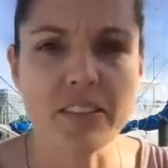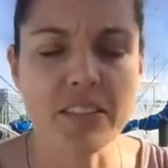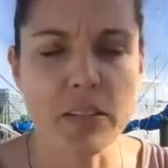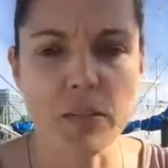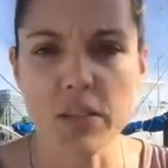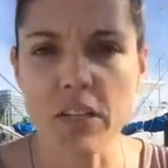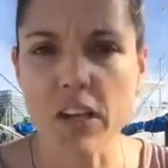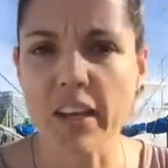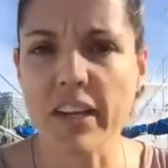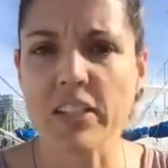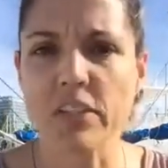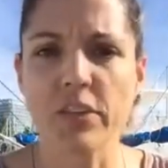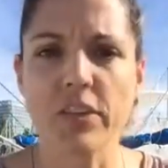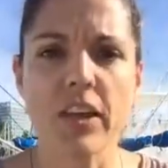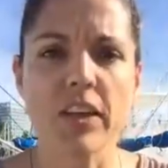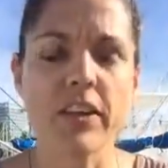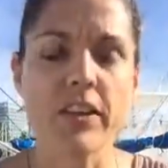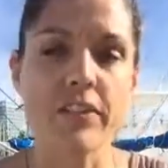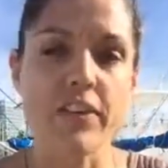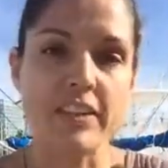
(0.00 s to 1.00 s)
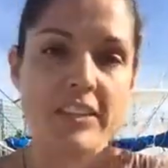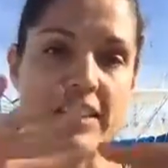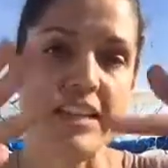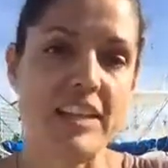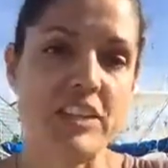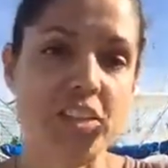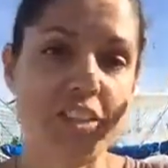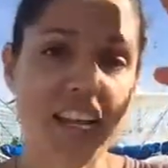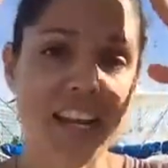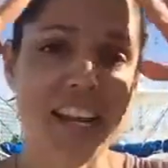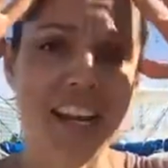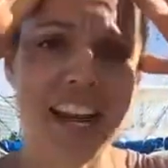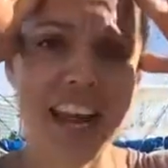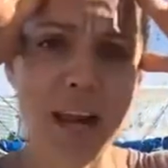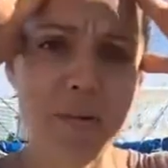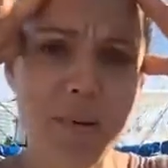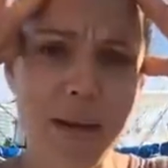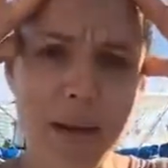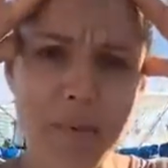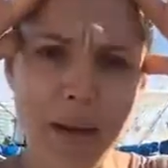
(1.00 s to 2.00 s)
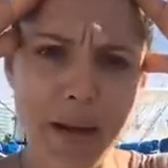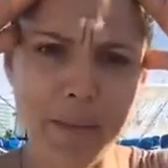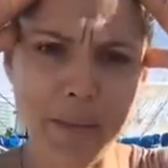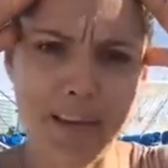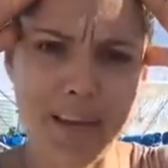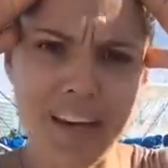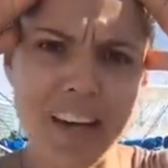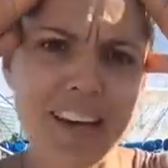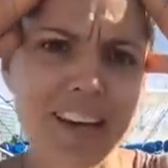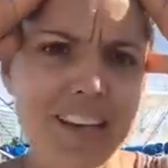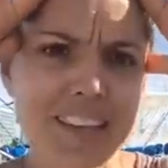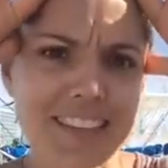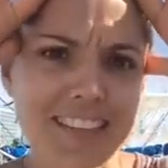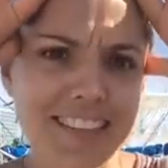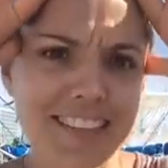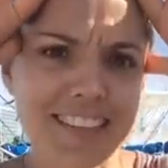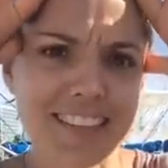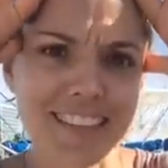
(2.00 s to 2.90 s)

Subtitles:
I was talking to another friend today. She's like, I can't pay my bills.